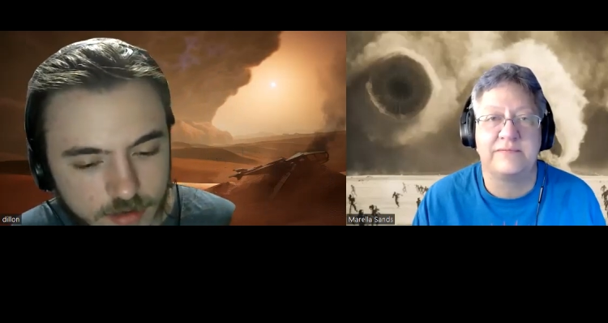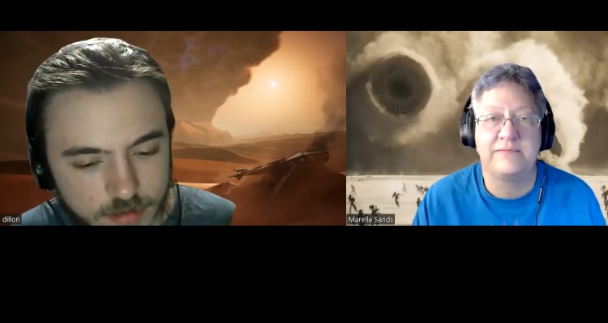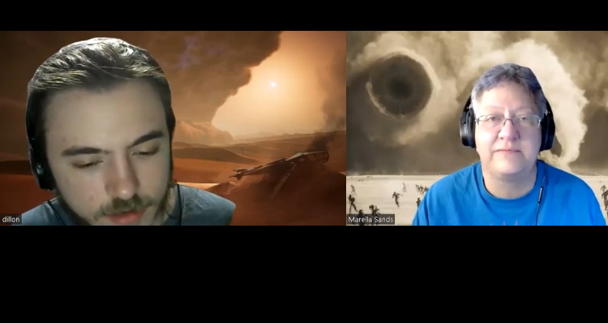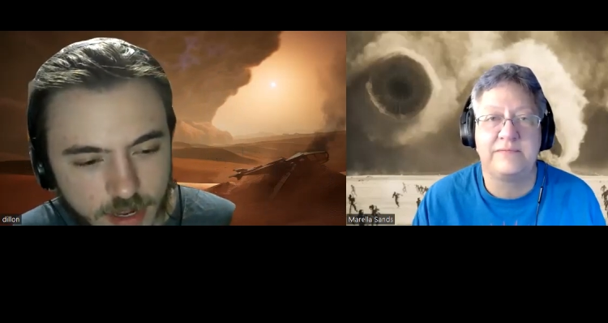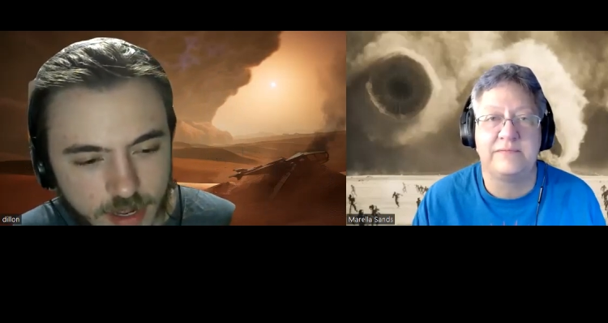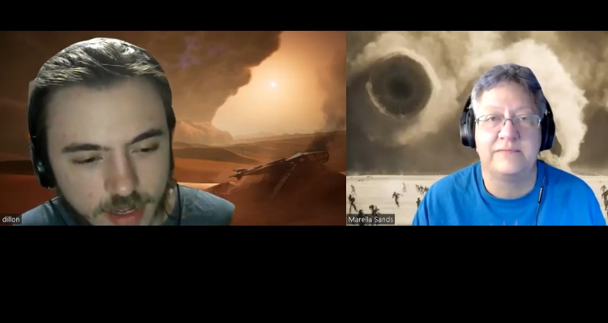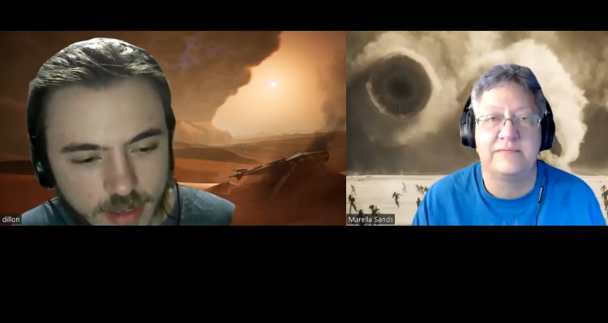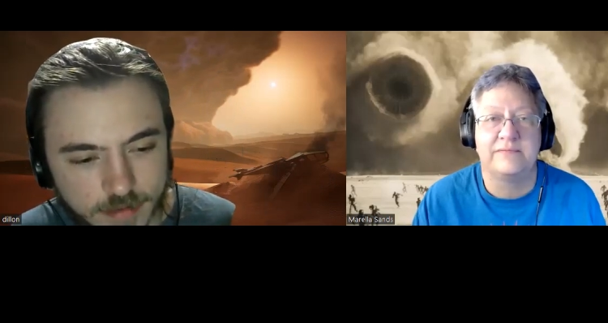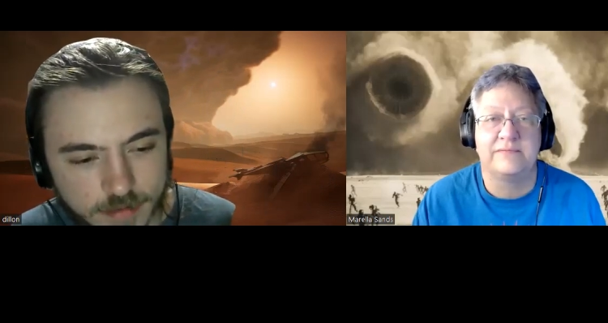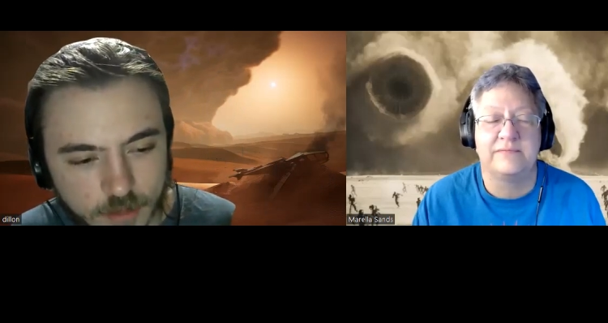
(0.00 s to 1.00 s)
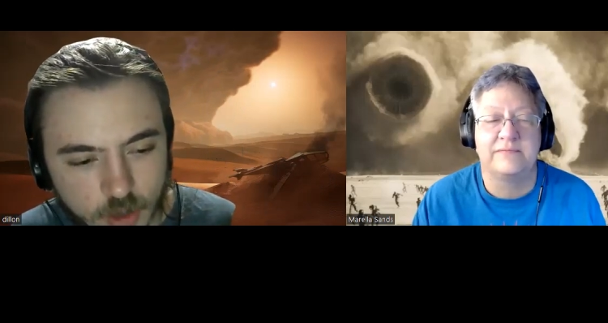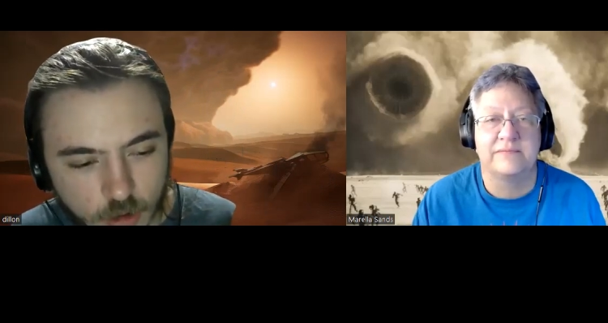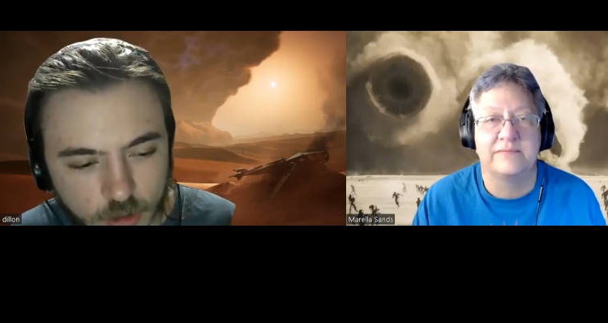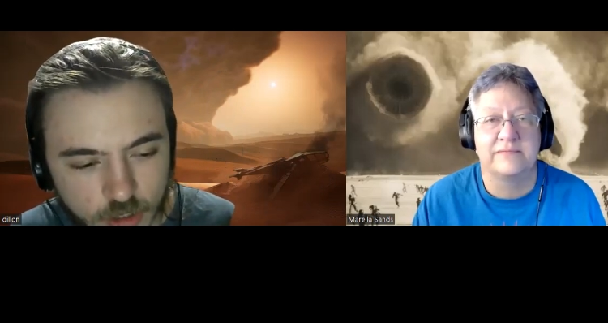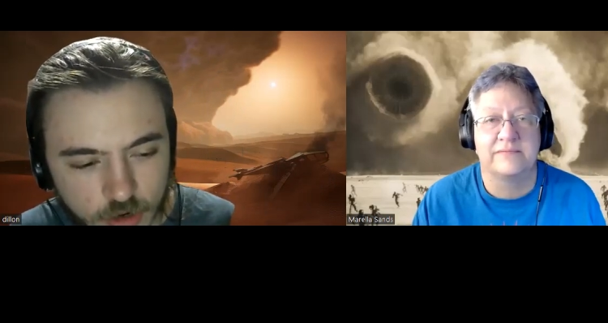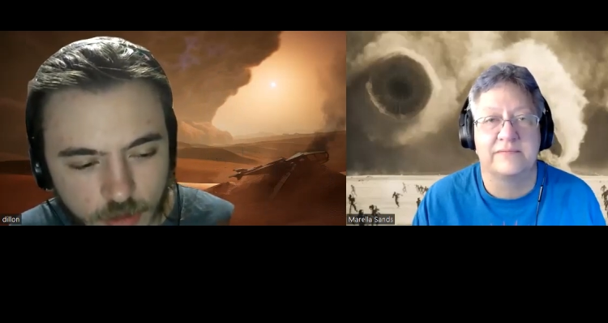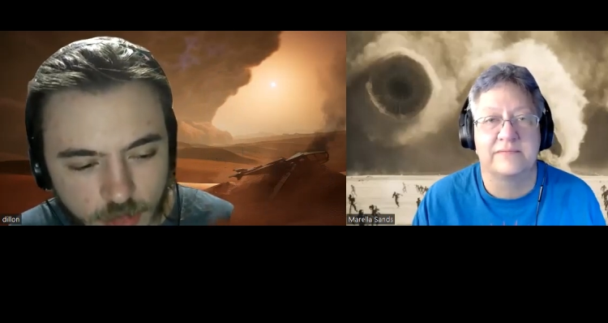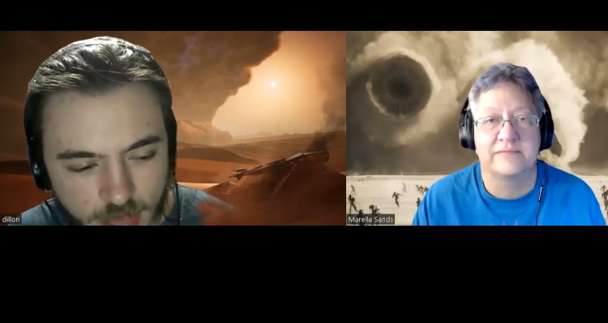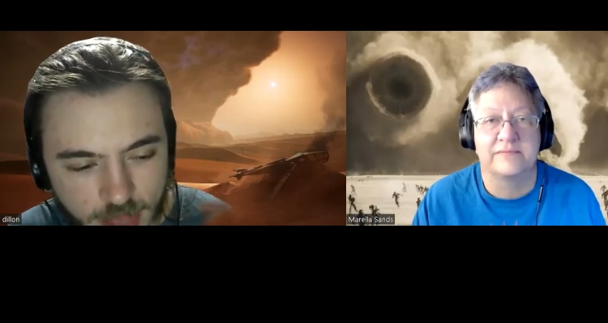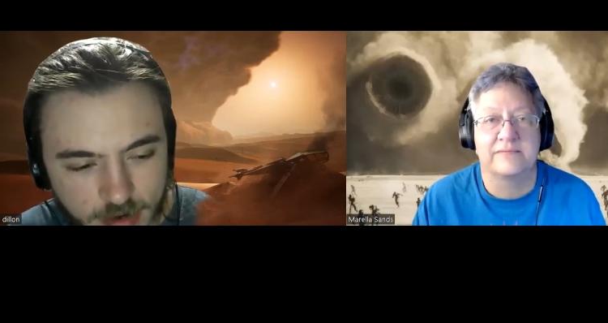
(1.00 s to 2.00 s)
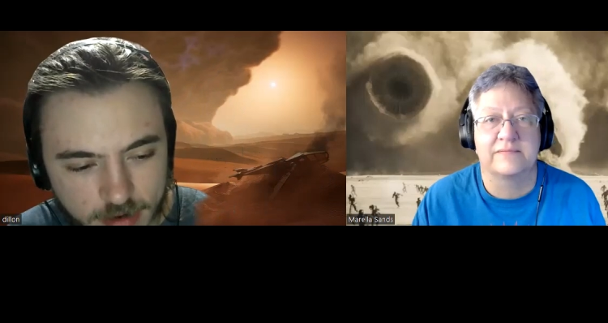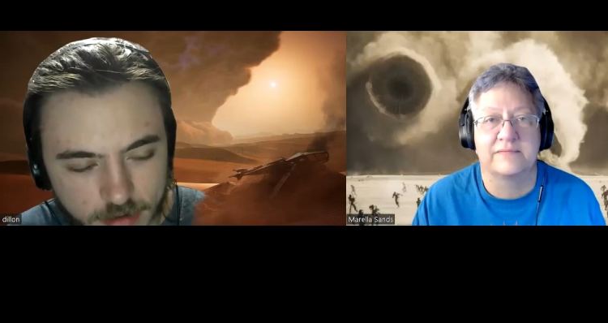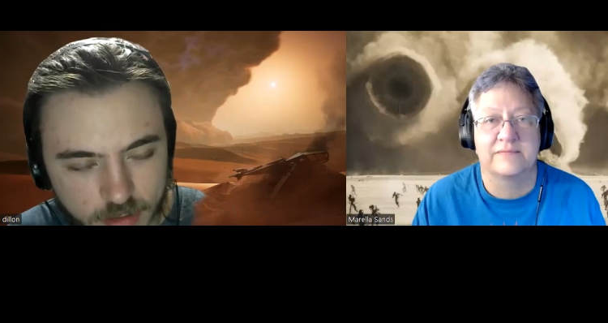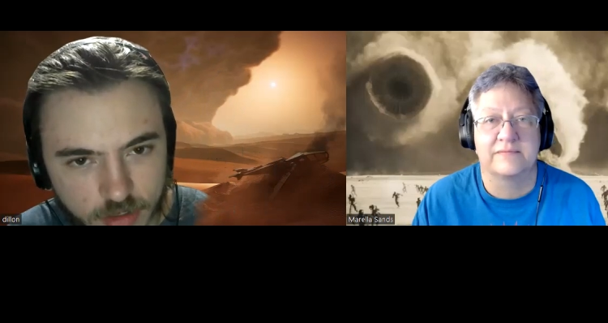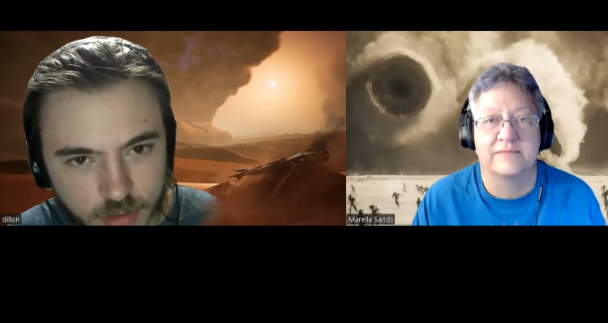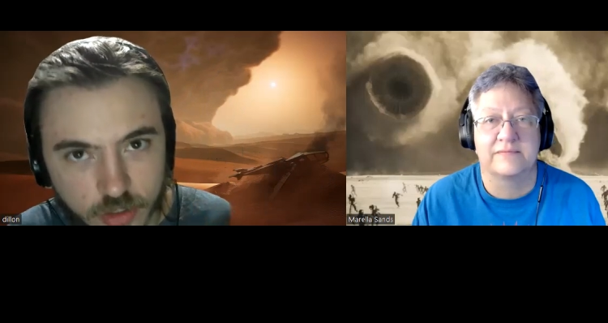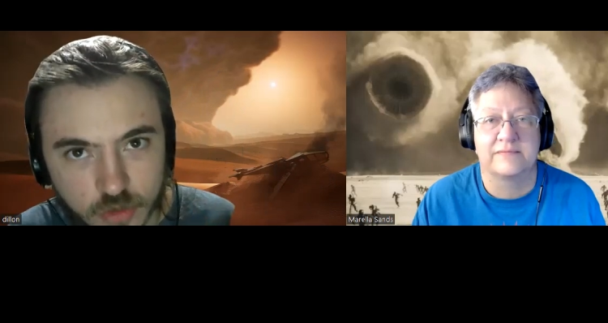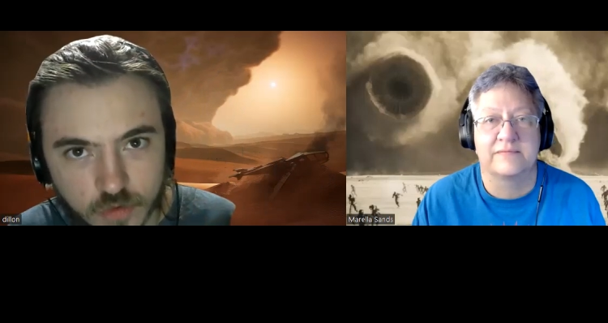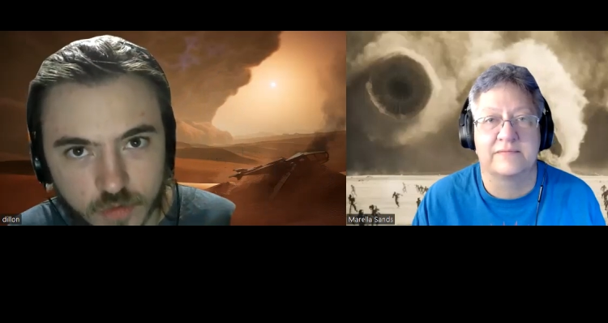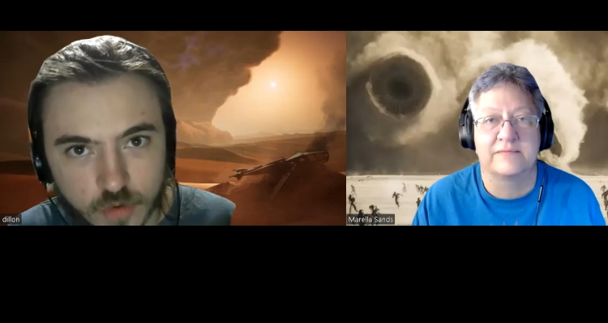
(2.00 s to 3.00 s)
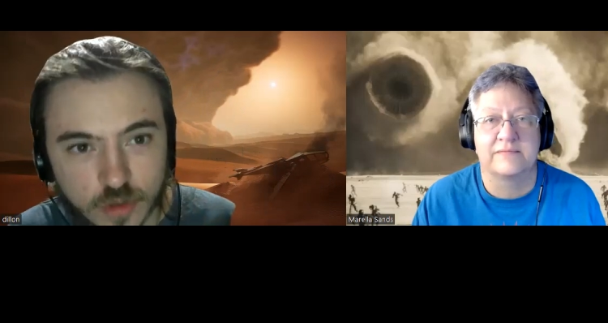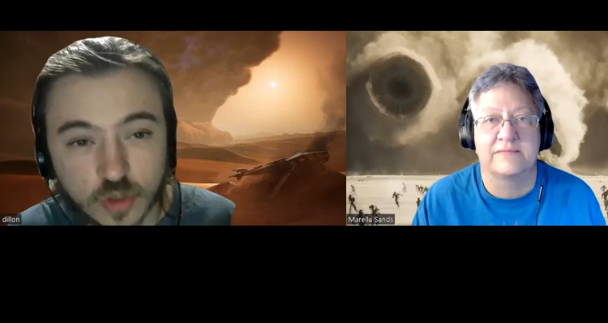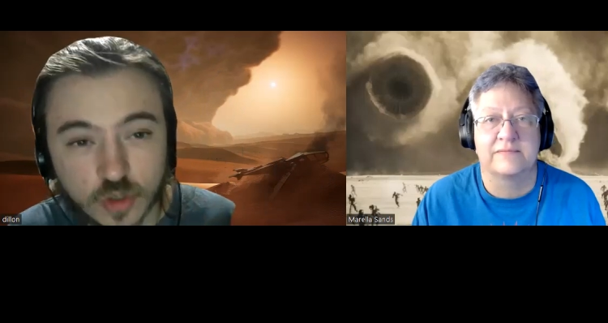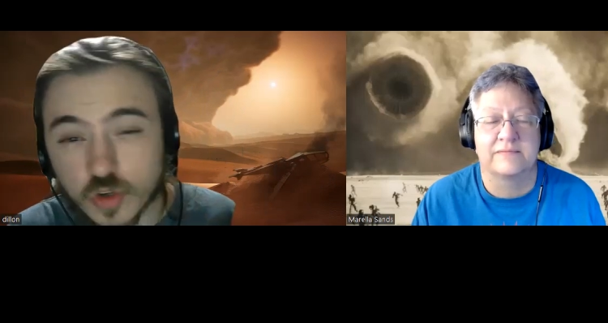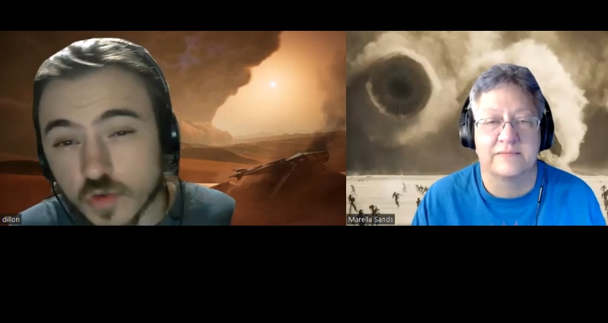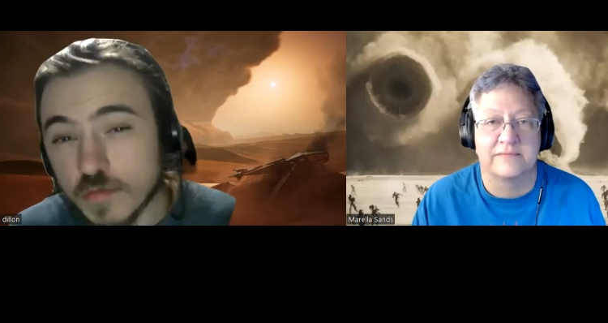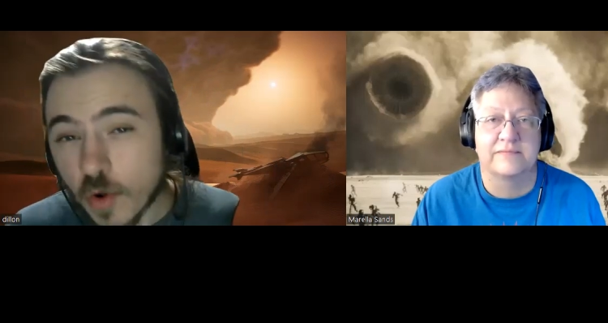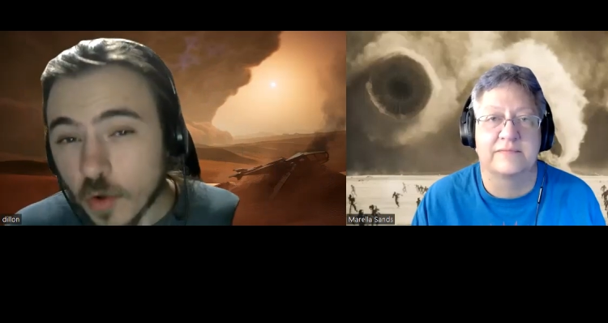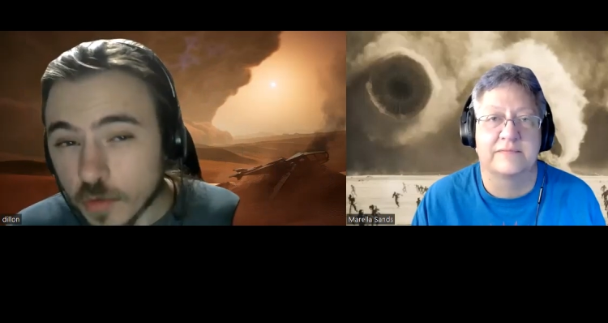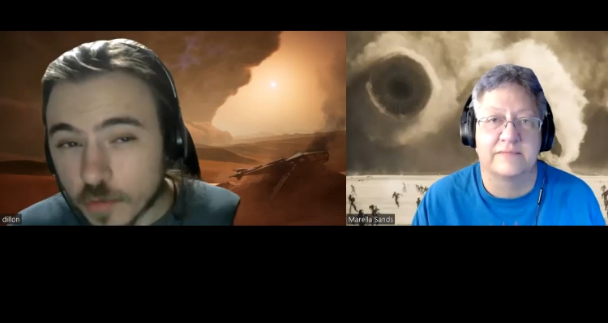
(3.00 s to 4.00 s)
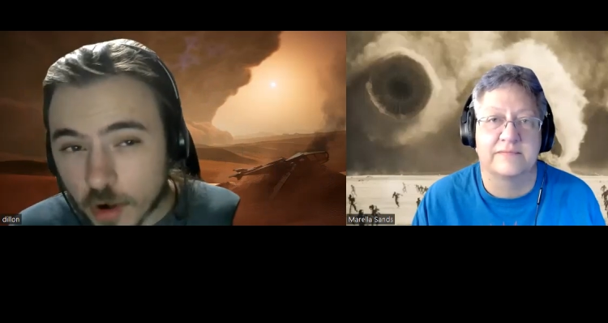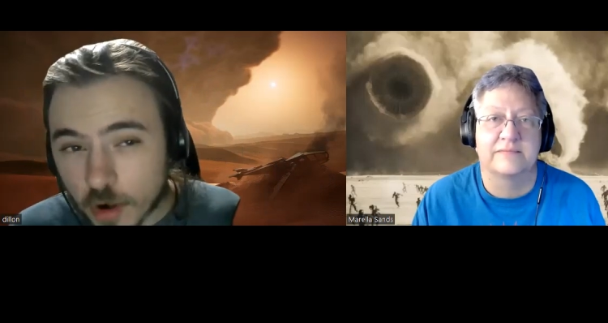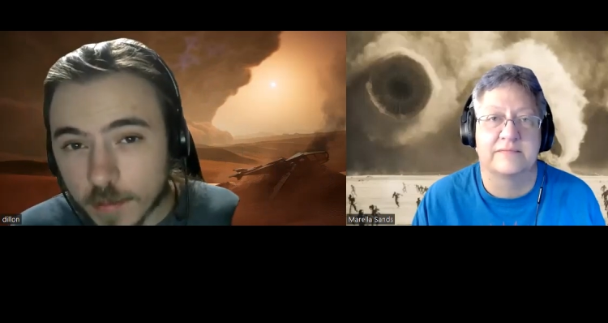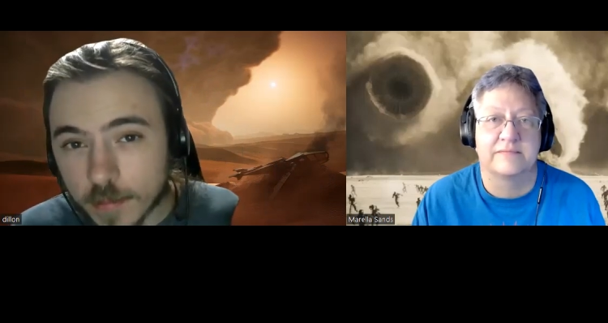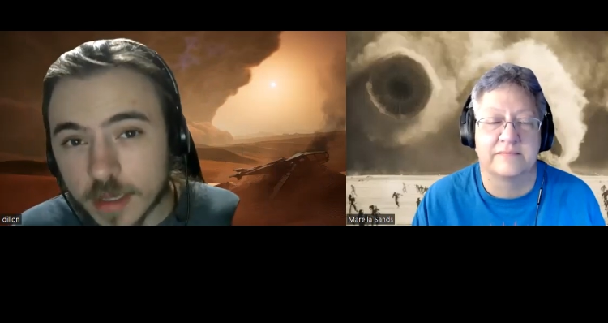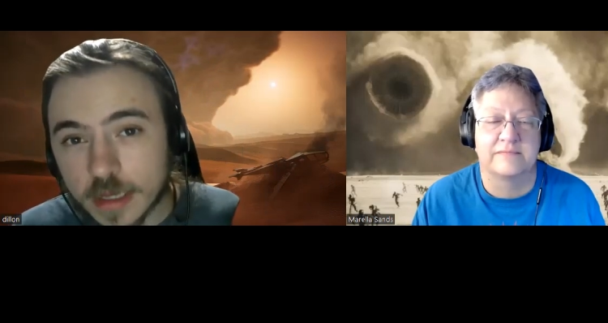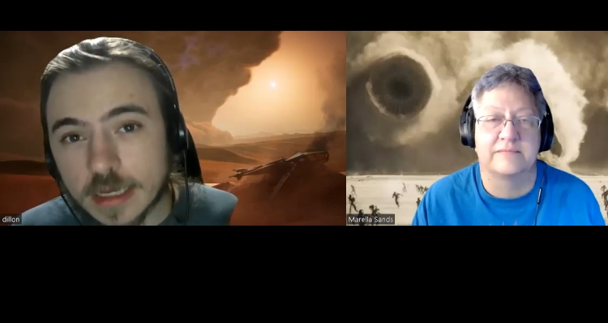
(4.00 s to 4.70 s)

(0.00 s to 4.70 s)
Speaker 1: uh, culture that the Dune books do pull from.